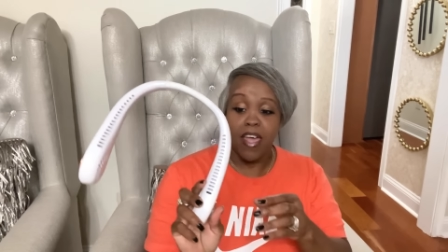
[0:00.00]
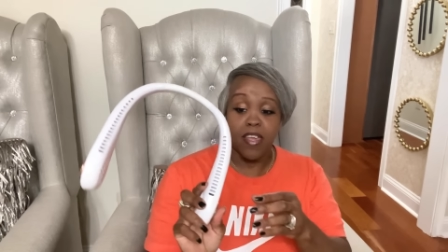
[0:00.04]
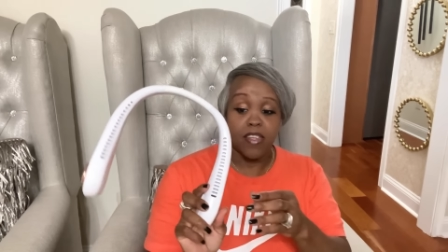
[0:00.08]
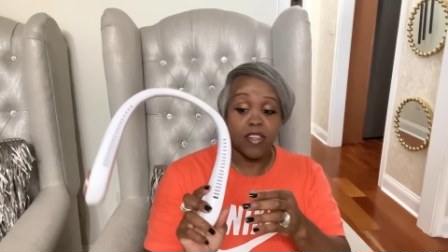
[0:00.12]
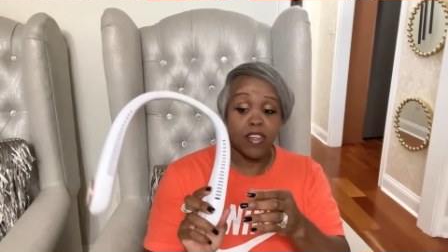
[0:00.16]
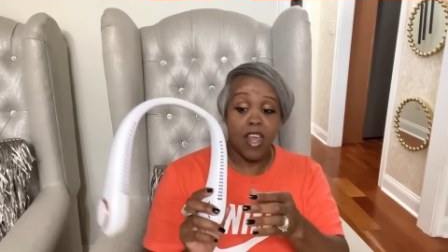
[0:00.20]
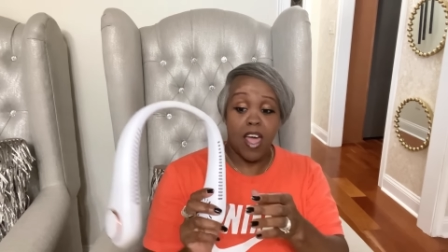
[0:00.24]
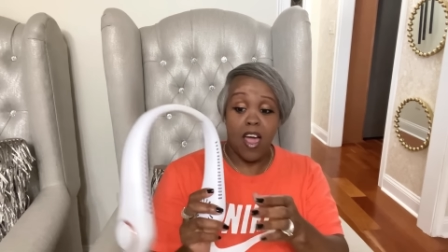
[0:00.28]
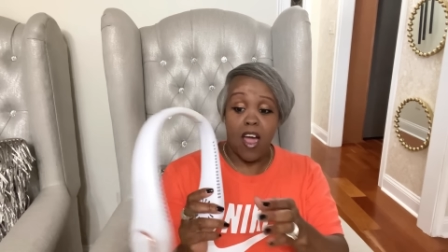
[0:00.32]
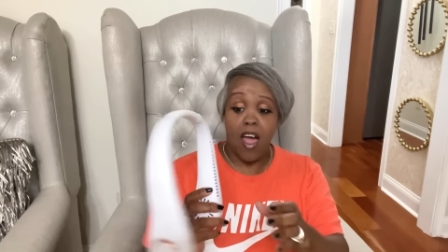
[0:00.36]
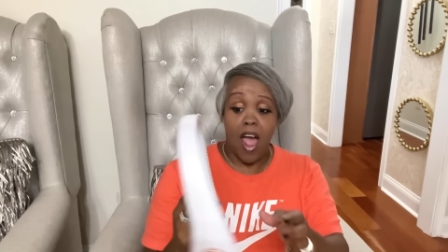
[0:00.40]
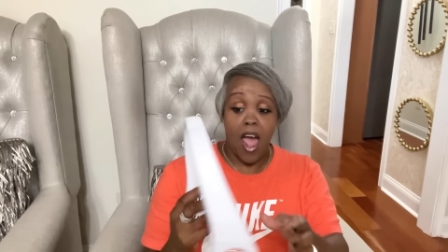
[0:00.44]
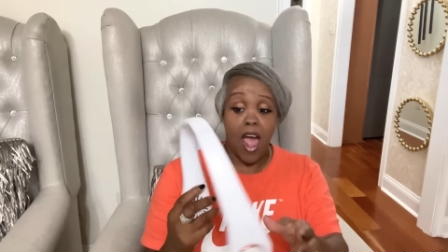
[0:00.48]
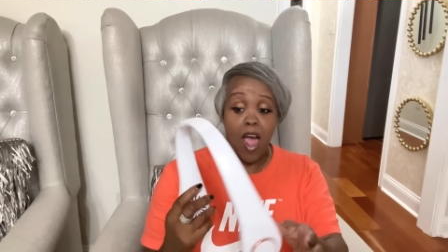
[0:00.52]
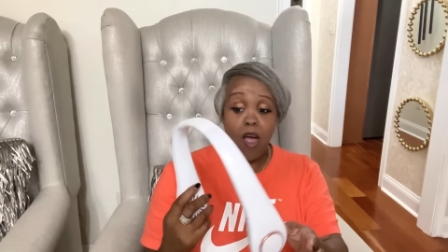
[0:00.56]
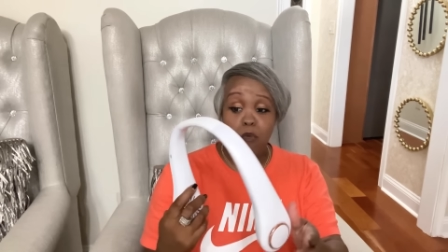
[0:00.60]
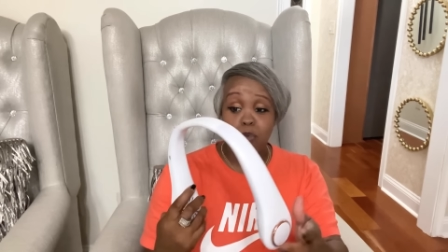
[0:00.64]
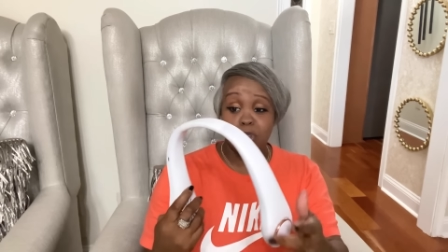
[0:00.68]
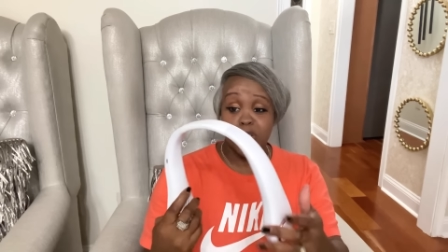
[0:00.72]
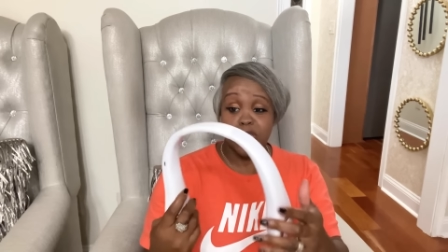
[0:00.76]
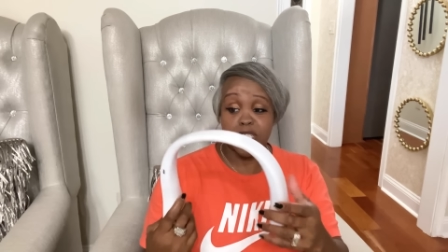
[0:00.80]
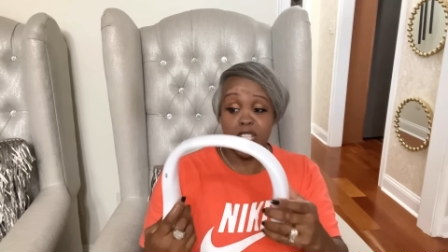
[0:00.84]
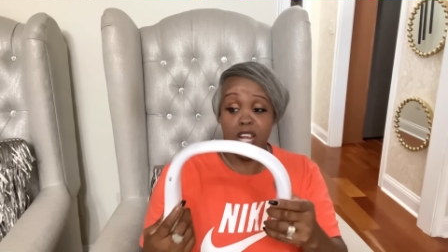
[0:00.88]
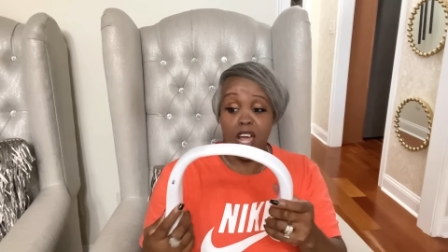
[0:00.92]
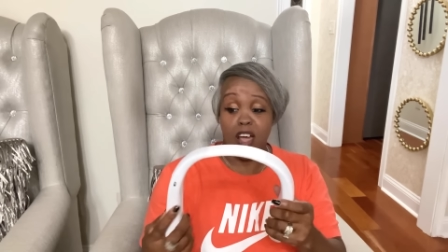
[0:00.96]
Now I
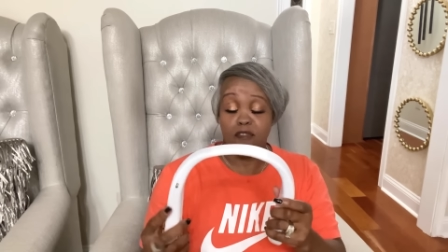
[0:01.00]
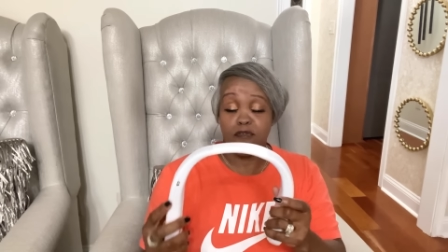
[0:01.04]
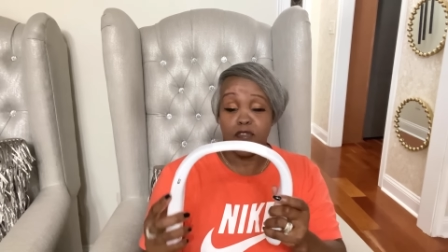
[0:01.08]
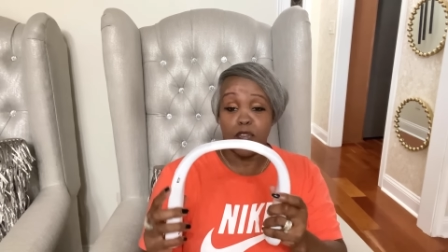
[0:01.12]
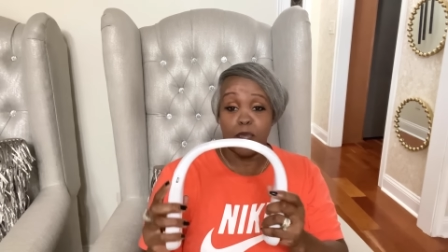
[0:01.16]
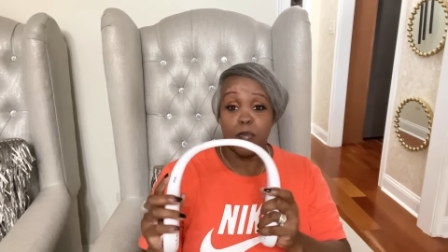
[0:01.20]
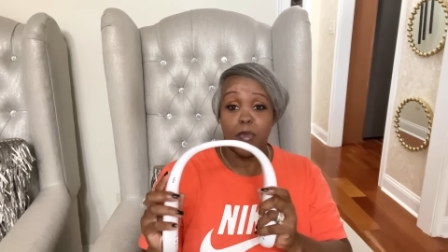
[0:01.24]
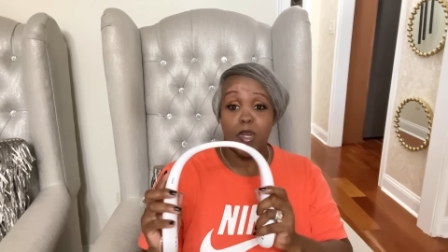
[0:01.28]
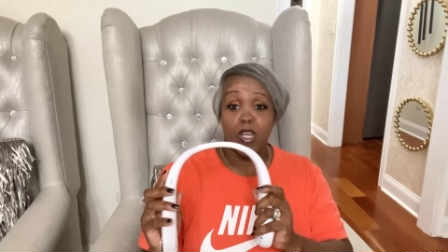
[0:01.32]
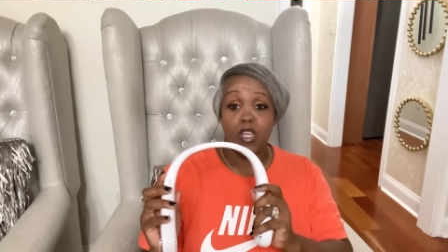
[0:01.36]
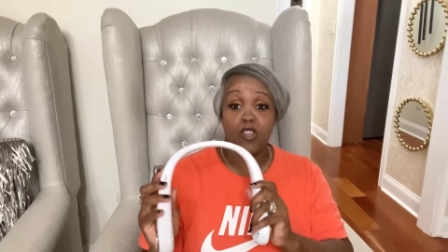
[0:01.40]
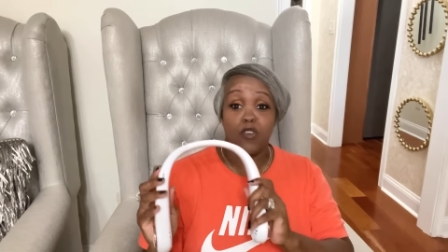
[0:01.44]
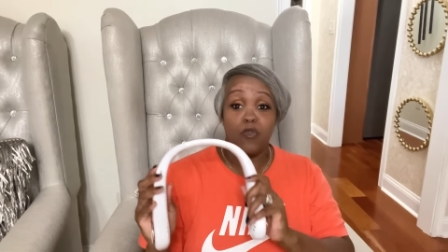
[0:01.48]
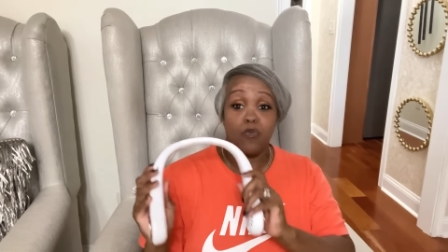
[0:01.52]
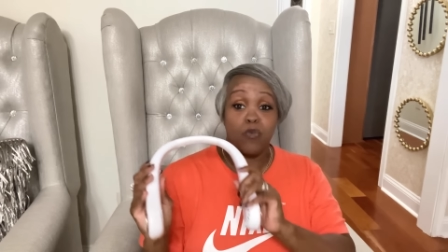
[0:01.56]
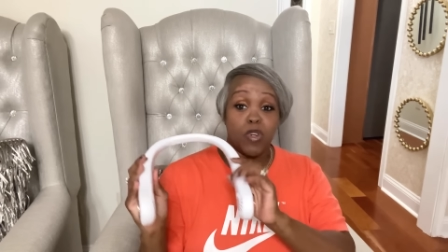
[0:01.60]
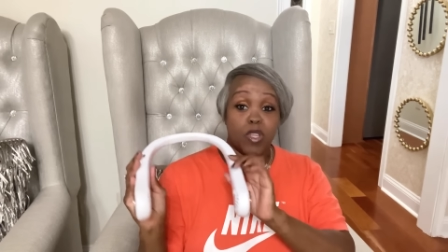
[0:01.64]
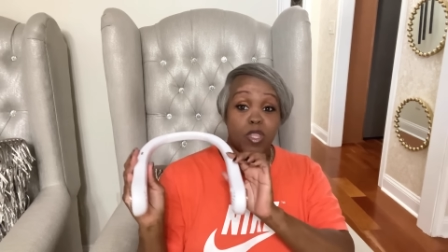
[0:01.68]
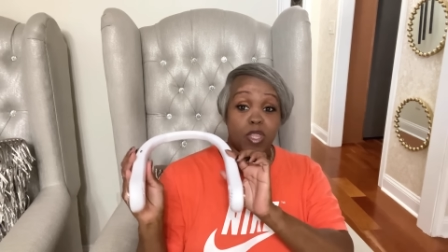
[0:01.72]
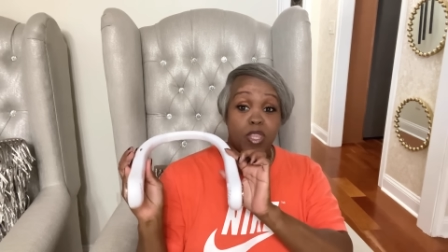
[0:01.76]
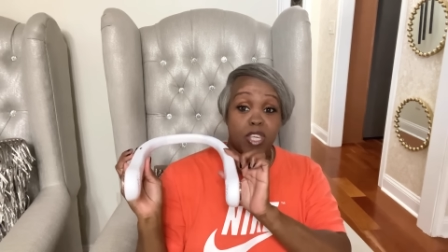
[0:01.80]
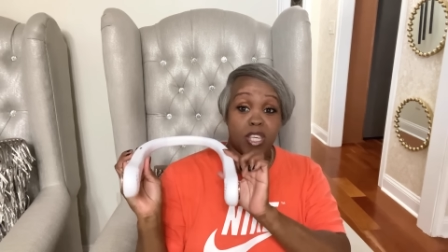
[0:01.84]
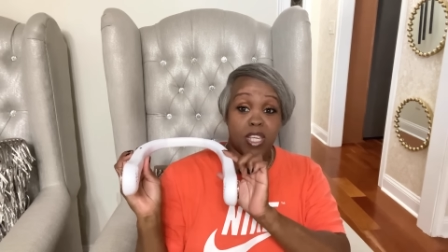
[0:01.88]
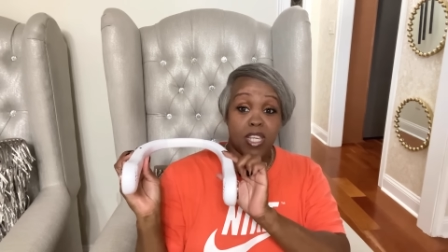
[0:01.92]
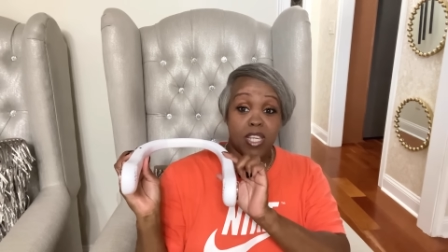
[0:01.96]
was not familiar
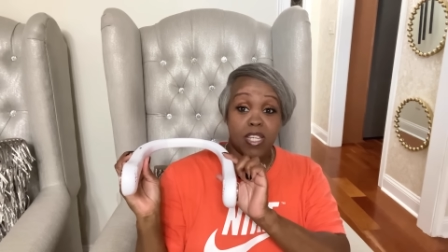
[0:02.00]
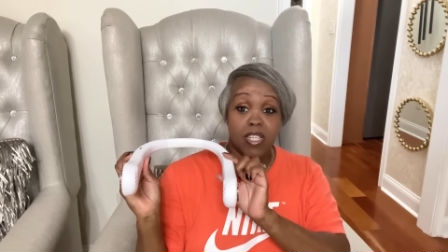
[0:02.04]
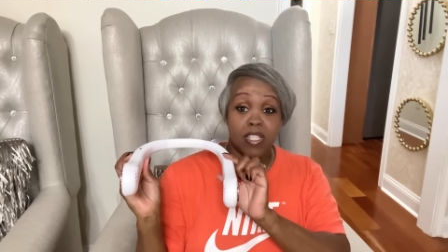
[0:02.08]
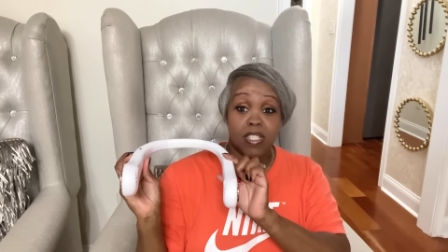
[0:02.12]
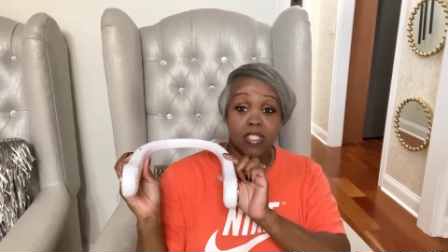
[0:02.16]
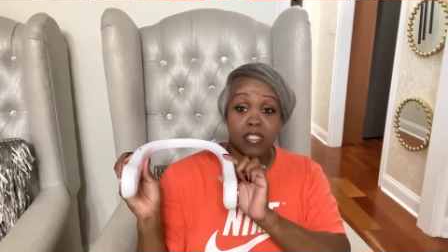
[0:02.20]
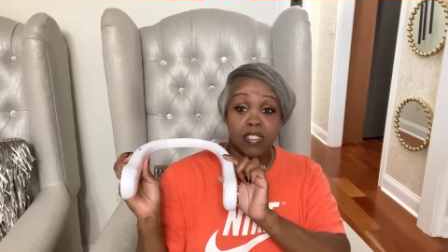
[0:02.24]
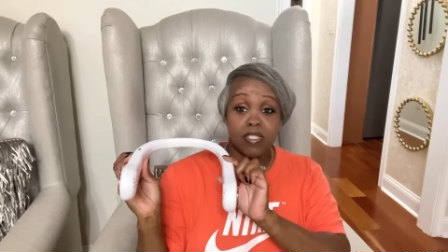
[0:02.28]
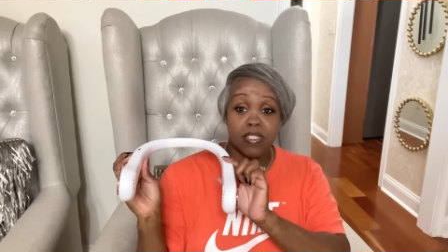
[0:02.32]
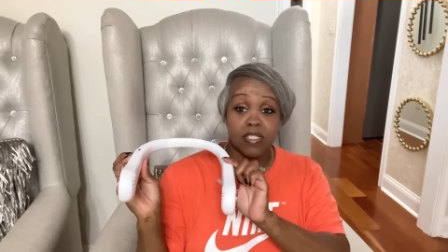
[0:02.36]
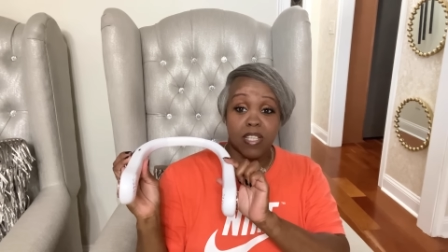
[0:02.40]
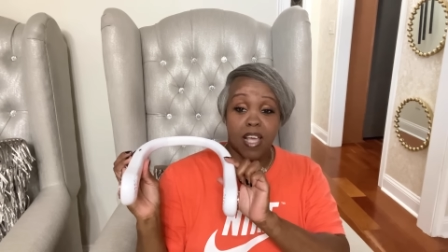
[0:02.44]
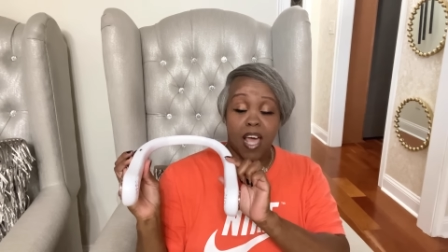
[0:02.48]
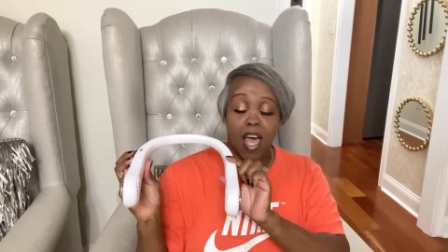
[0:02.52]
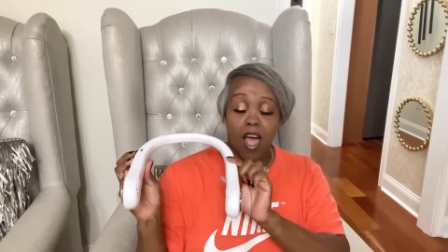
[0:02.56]
with these.